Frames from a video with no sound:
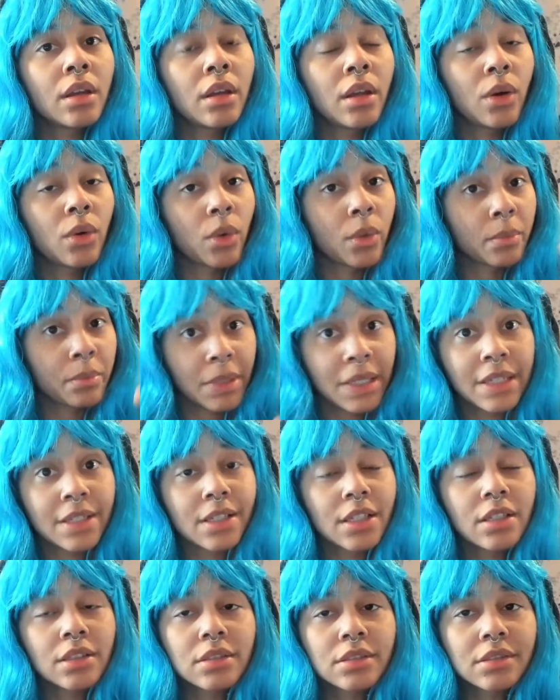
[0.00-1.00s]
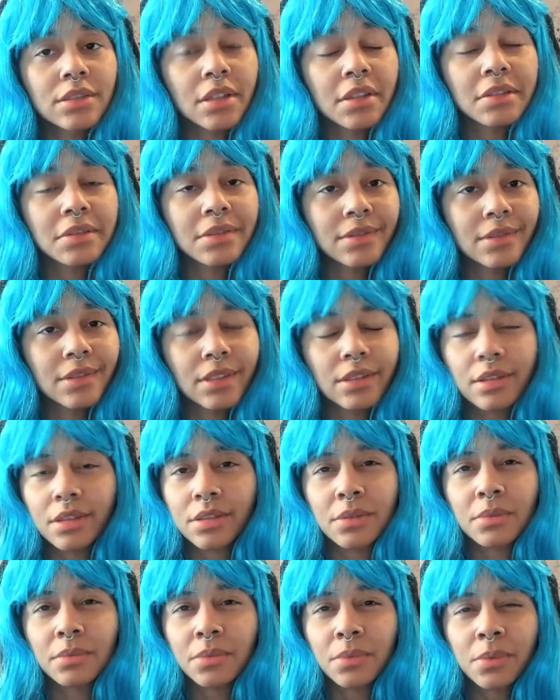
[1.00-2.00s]
or me, then it
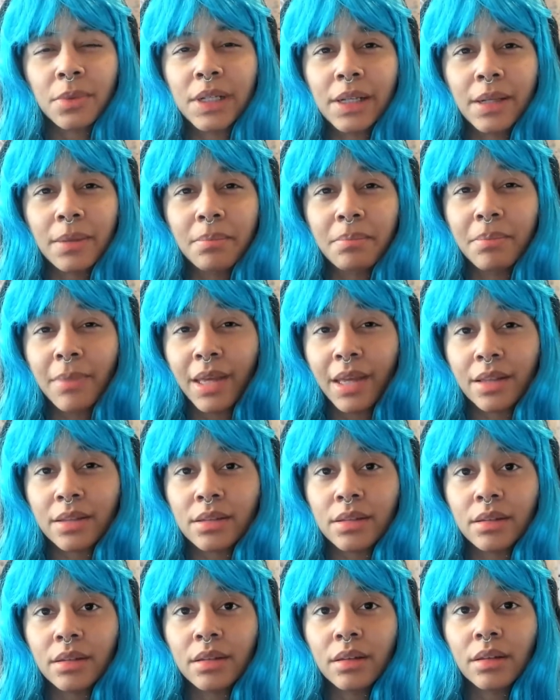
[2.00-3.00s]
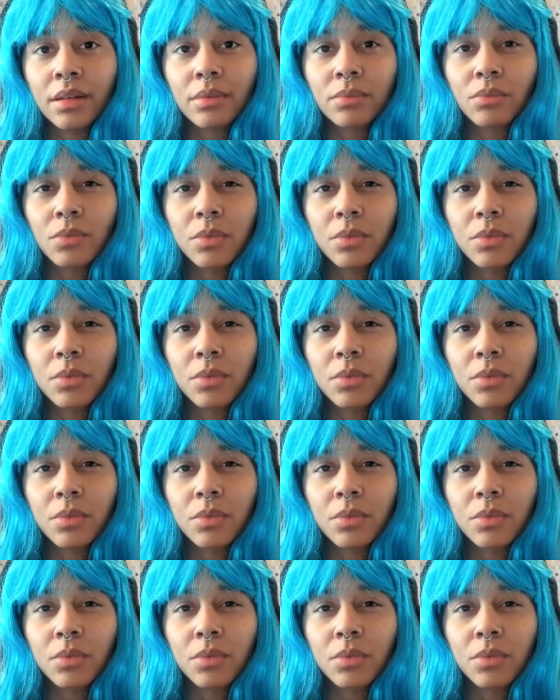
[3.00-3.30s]
doesn't really matter